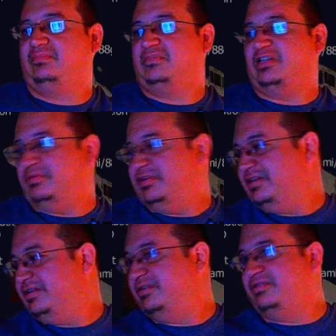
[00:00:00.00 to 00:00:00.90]
up and
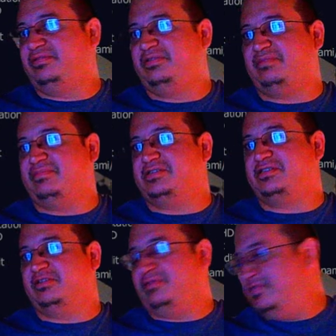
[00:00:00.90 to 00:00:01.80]
down. I messed
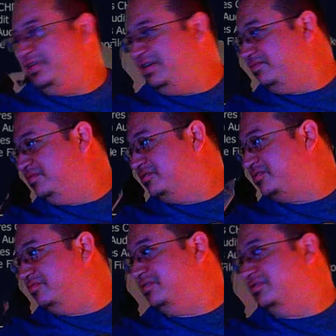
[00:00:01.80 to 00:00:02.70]
up on that one, so
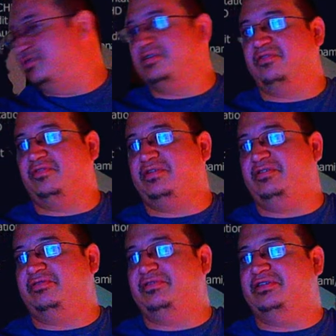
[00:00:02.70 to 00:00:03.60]
we can just go there,
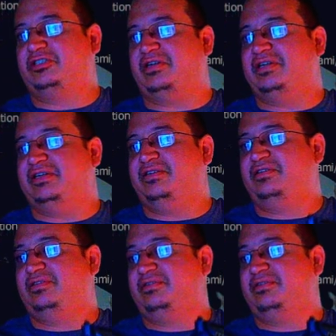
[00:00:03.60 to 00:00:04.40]
delete it, try again.